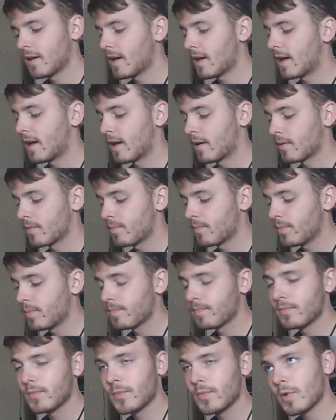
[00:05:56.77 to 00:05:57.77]
and
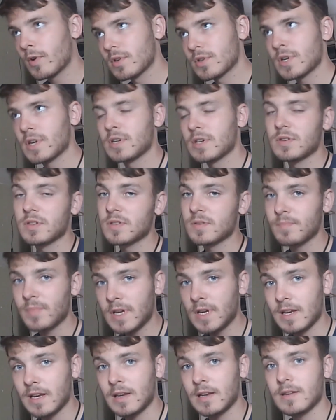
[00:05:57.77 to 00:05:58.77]
it won't change the
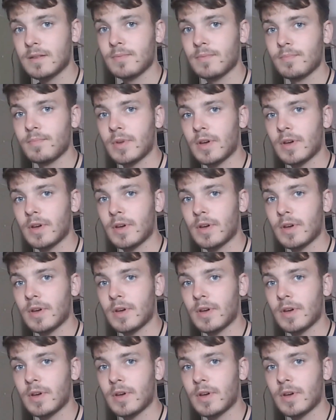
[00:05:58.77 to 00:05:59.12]
speed,